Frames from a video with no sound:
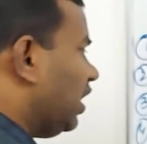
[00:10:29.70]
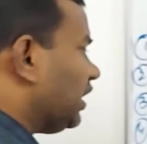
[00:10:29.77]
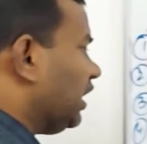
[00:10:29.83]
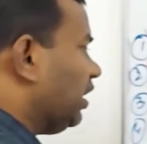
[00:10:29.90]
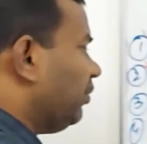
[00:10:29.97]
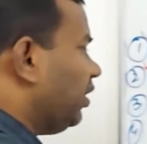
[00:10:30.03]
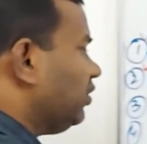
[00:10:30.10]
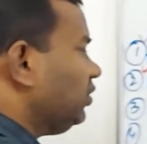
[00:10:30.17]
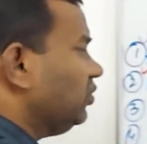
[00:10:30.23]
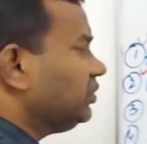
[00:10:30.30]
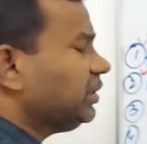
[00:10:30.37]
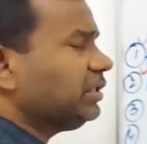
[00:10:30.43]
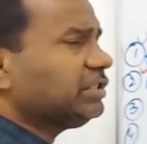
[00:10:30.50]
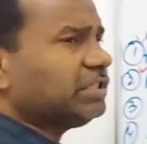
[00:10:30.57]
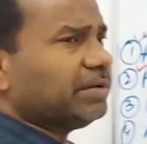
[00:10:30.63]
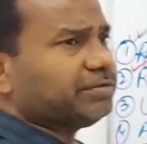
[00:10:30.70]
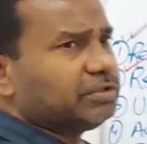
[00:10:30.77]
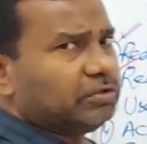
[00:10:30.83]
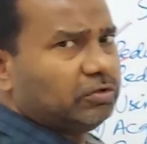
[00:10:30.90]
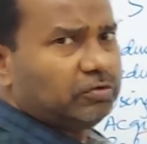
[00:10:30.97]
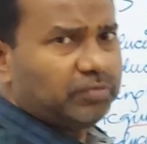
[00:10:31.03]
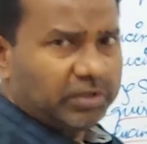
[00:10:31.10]
talking about using
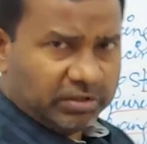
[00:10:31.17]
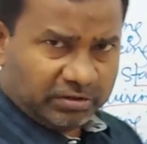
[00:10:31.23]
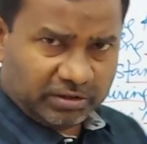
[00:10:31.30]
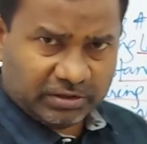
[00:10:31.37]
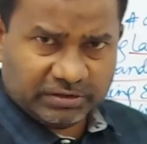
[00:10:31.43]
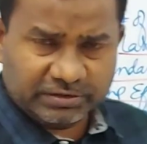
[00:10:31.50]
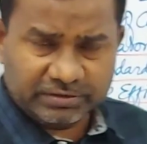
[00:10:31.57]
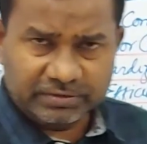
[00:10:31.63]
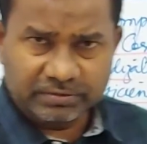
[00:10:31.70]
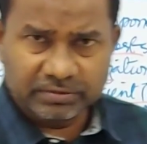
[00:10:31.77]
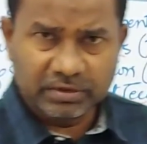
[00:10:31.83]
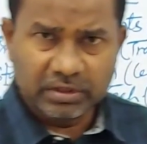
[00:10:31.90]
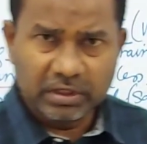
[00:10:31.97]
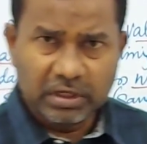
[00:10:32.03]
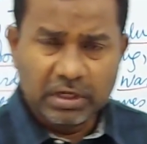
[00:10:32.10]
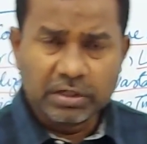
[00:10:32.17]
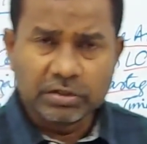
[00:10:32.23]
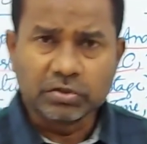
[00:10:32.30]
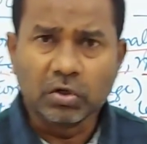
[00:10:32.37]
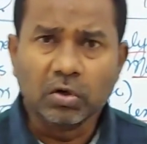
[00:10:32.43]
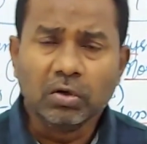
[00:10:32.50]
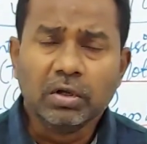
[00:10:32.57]
substitute materials.
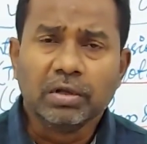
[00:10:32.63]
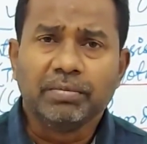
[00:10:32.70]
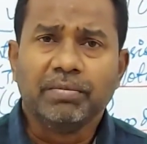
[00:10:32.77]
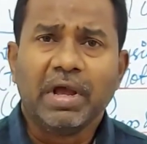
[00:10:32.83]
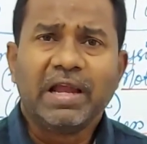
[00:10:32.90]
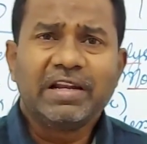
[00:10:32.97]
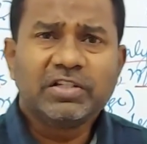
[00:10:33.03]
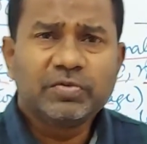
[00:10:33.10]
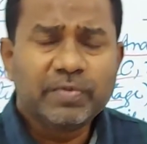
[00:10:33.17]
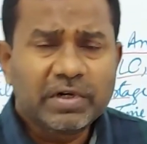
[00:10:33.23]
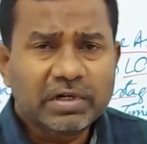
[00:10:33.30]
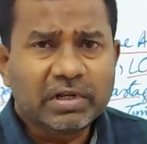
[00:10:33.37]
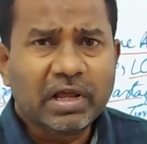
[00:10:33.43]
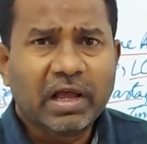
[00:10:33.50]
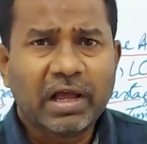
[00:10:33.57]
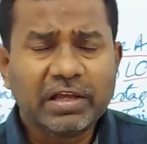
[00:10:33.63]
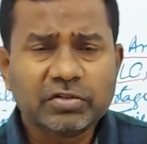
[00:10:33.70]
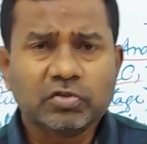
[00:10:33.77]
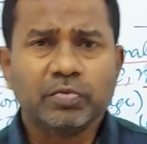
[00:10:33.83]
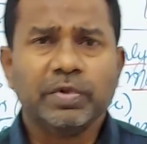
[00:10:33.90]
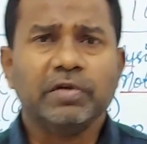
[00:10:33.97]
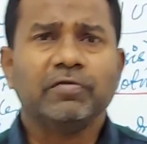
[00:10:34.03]
So management has
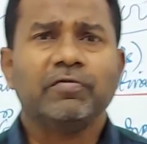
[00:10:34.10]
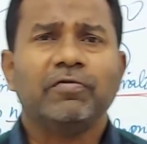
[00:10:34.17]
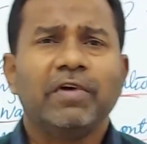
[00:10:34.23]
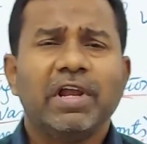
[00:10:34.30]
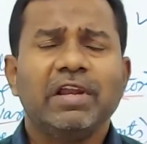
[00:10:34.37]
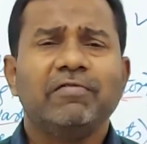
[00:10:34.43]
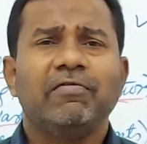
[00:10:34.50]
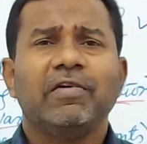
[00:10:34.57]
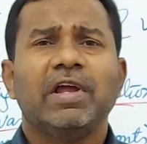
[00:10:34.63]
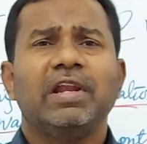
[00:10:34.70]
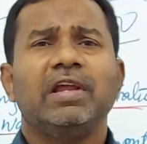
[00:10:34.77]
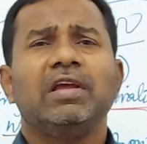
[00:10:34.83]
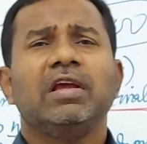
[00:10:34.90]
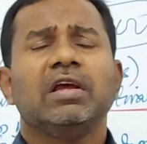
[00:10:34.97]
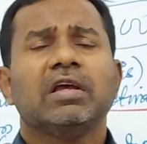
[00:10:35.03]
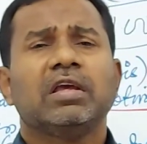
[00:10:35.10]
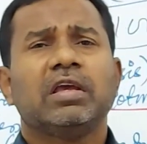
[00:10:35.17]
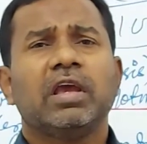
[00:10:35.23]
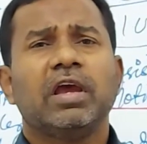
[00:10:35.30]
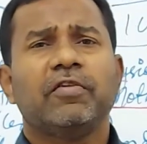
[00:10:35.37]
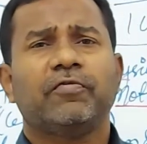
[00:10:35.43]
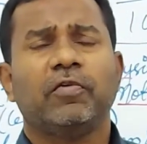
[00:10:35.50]
to be very, very
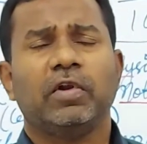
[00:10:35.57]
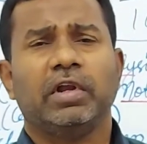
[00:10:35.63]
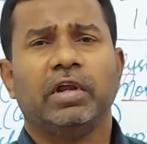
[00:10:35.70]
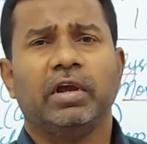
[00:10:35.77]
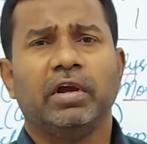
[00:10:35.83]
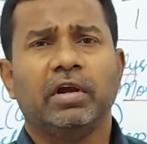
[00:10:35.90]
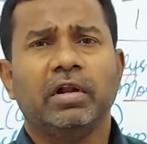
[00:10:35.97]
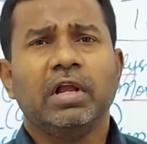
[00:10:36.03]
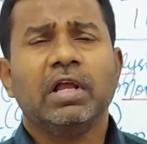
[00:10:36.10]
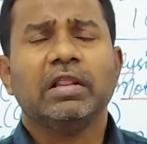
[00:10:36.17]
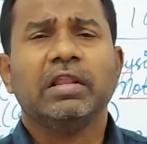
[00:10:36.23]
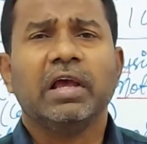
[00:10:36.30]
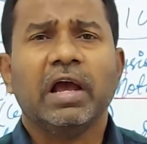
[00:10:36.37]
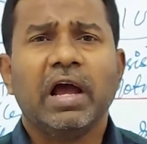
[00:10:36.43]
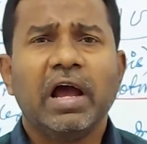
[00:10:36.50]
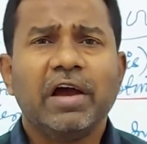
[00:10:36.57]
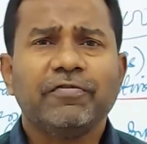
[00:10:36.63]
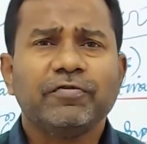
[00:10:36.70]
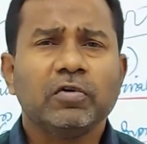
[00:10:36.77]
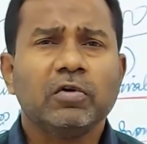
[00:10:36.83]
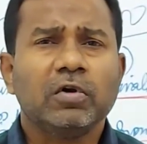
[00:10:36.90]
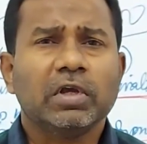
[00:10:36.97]
careful here. They
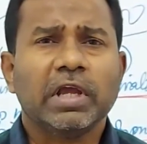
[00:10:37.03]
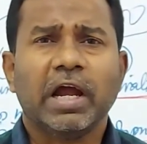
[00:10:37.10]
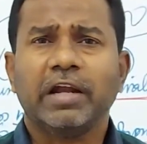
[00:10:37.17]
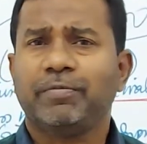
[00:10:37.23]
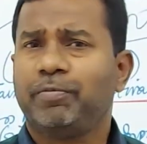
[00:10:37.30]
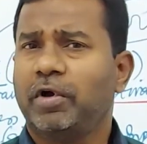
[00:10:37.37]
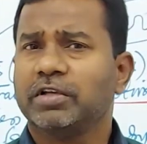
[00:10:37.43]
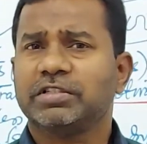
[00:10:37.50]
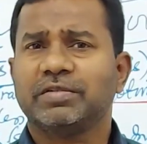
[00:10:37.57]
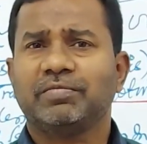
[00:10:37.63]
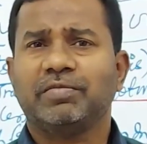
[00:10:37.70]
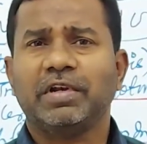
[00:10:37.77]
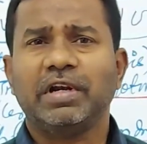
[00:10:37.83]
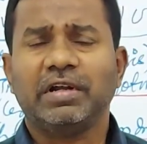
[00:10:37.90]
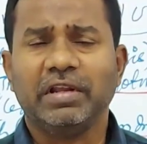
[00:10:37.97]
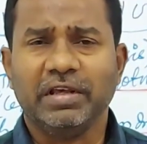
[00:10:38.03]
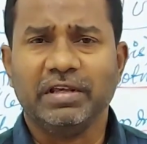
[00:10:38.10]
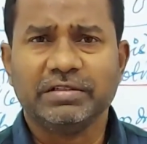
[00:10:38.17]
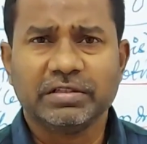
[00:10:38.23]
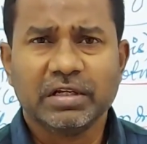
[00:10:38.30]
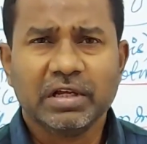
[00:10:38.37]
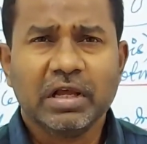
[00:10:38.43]
have to look at
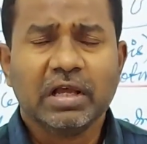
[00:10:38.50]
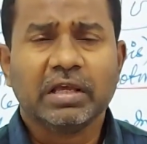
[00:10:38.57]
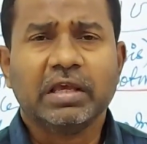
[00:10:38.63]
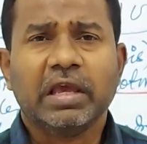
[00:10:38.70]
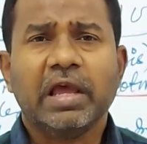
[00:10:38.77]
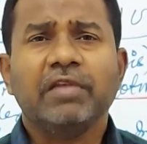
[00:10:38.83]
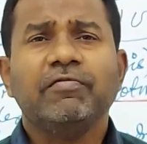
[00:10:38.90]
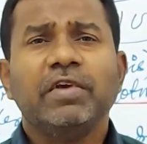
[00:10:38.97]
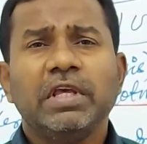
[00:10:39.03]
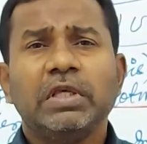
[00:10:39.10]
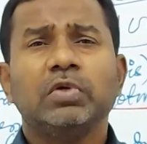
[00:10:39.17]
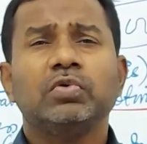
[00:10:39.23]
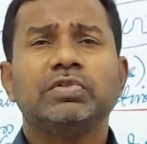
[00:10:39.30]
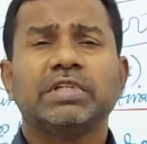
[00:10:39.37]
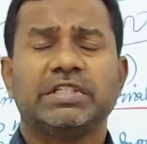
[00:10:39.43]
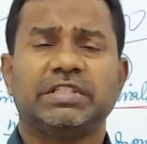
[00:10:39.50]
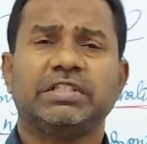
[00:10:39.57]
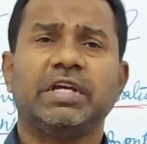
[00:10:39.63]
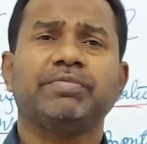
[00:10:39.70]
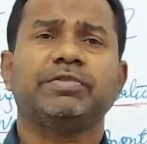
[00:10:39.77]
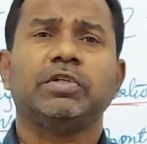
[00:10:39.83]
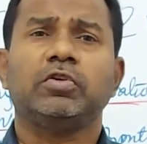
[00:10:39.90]
possibilities. Can we use a
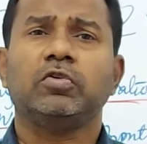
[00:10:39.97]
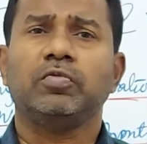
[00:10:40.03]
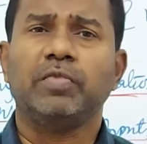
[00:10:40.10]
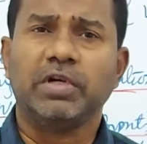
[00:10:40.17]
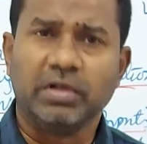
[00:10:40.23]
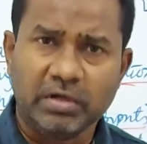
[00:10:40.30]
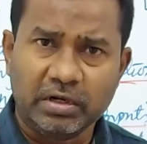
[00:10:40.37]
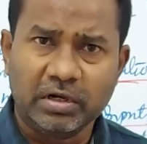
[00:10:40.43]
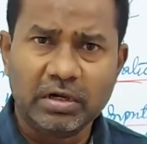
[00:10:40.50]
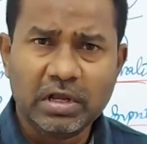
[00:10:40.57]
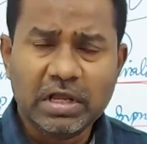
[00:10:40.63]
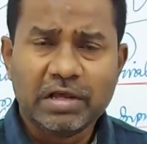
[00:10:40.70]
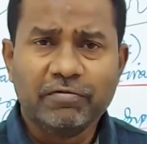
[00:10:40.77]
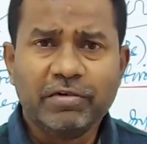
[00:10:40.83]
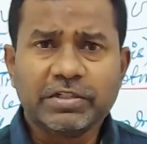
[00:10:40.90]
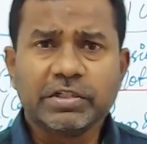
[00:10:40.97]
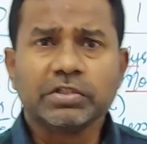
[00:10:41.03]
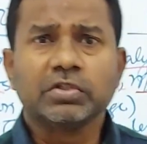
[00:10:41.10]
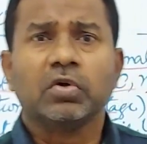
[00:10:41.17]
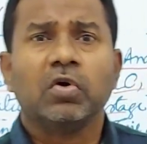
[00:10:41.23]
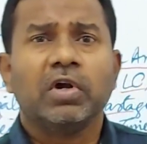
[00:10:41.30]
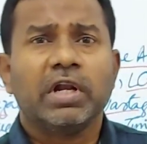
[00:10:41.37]
substitute material which
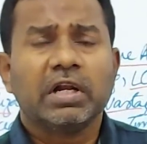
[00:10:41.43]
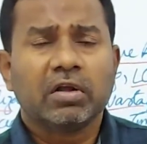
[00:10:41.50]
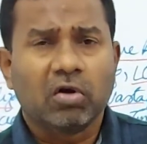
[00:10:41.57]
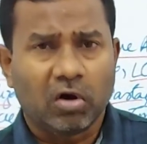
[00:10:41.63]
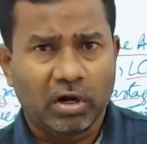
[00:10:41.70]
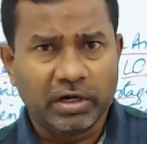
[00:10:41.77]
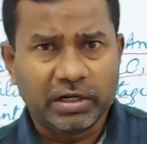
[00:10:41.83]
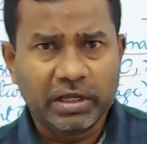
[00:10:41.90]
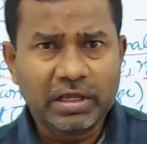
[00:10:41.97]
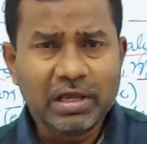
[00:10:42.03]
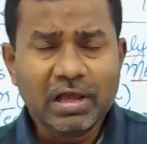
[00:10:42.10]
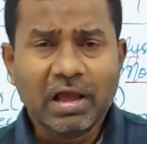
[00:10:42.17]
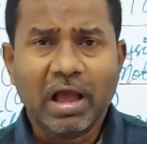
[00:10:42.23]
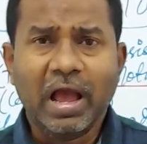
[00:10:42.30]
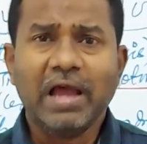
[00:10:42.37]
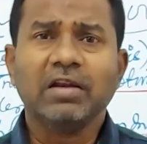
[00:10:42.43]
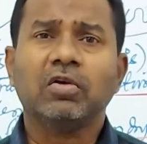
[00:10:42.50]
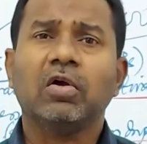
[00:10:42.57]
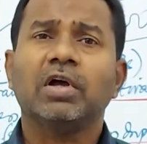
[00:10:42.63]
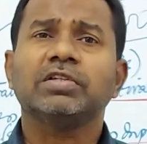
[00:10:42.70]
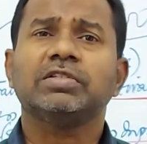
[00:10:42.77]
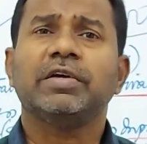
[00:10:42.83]
is good in quality
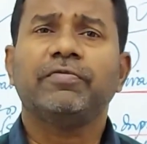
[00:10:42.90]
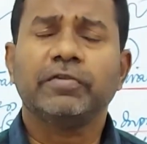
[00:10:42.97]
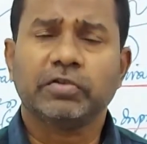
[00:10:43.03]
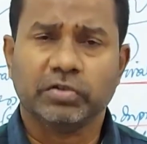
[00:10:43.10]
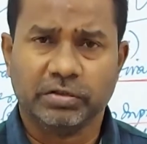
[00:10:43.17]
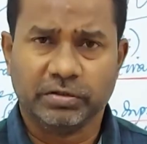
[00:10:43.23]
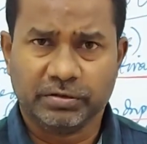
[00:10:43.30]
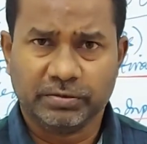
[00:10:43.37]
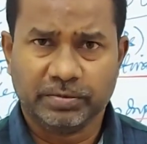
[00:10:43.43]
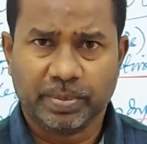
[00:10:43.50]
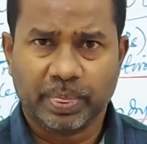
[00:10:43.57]
and cost efficient?